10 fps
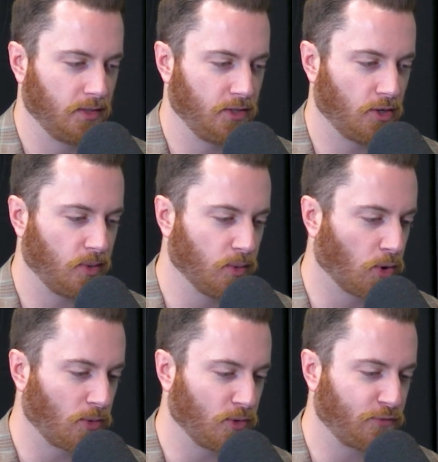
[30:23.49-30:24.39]
we
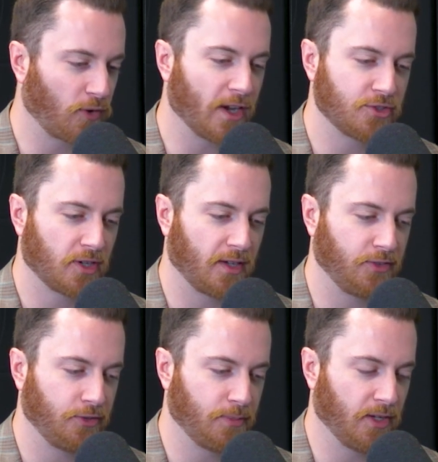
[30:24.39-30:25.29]
work with
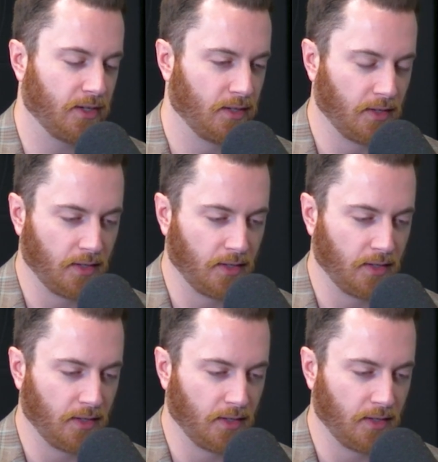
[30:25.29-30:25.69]
franchises, but